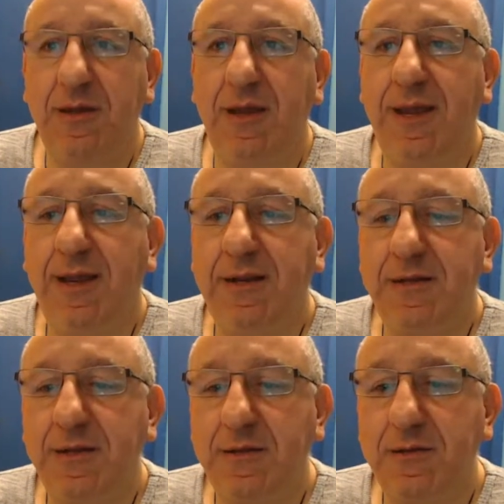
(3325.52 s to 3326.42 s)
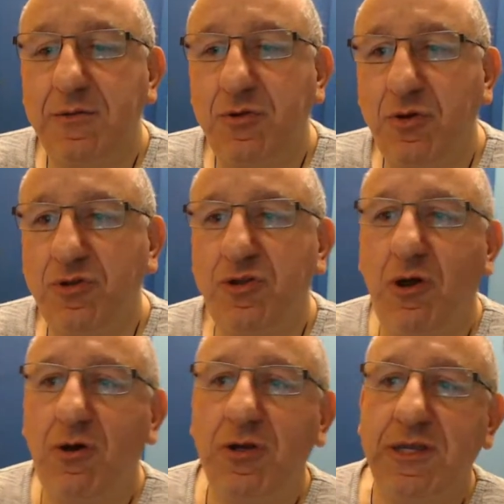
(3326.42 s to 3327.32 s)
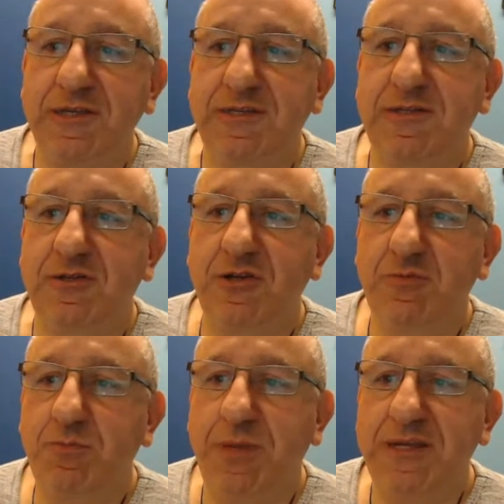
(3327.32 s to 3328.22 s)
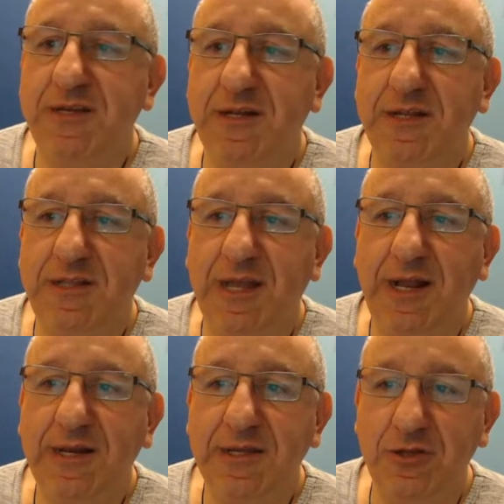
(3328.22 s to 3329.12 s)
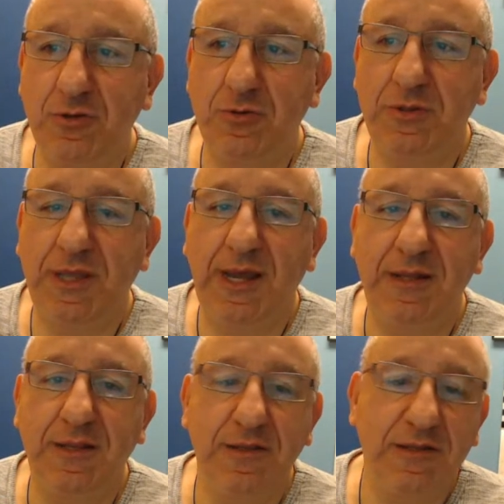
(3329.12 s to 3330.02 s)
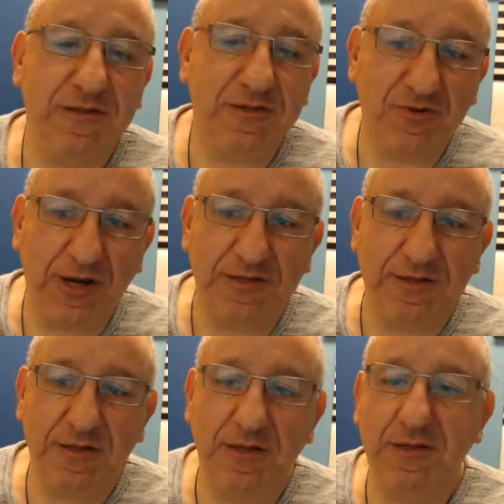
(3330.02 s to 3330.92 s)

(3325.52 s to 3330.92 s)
And your dog is just basically telling you that it's stressed.